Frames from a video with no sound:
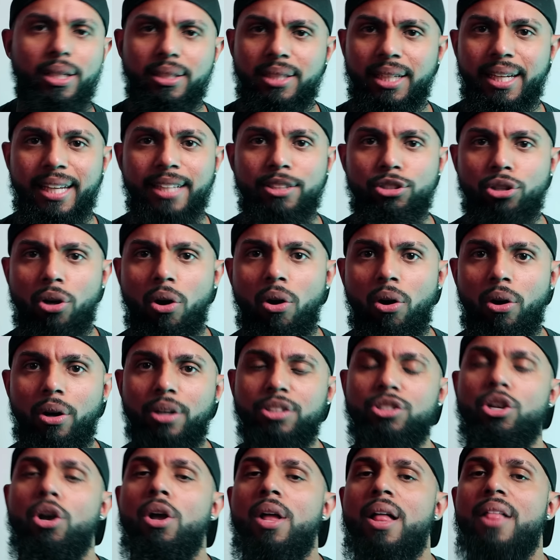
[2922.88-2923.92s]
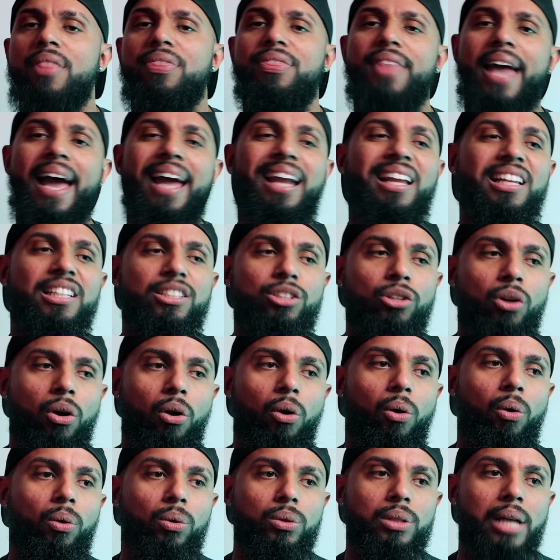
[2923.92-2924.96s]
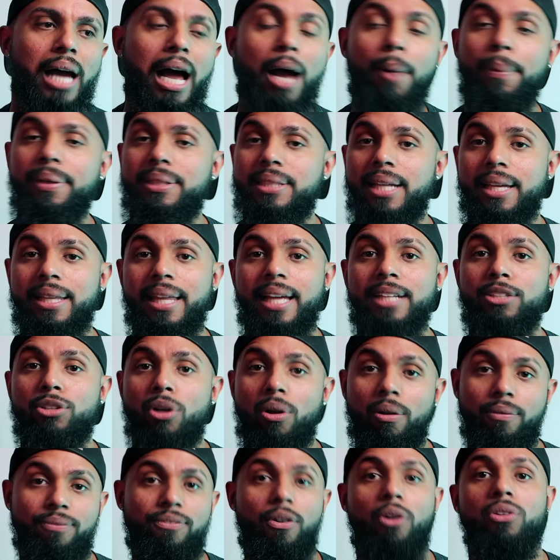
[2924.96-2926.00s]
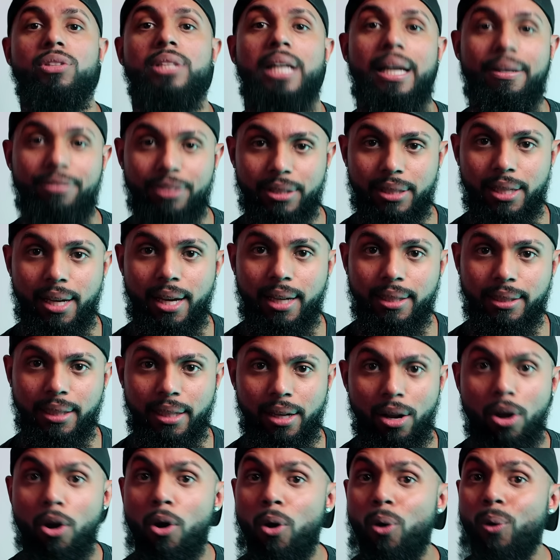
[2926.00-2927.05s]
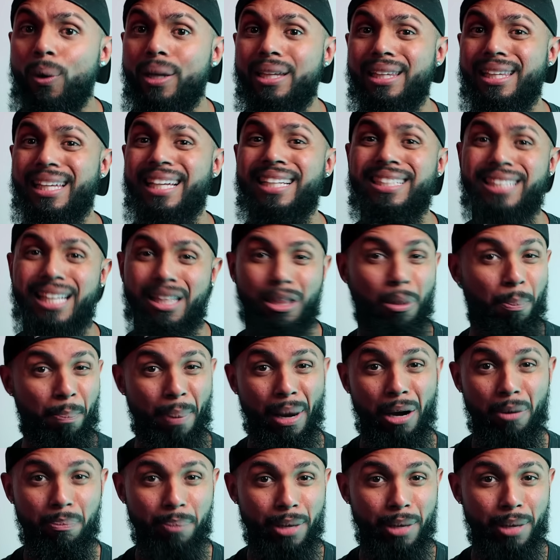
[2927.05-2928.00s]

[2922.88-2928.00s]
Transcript: us against cars? That is called, I would say that's called false advertising, or at least at the bare